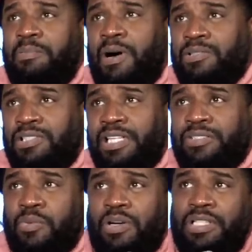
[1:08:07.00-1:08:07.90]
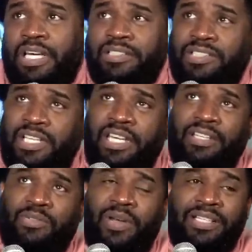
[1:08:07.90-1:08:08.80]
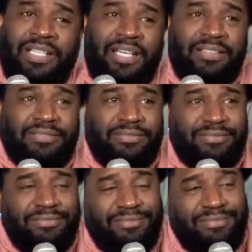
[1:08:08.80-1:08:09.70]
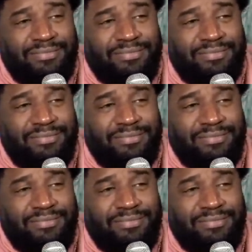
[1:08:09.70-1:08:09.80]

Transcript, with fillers: Look at the boss niggas walking down the oh, stairs right yeah. there.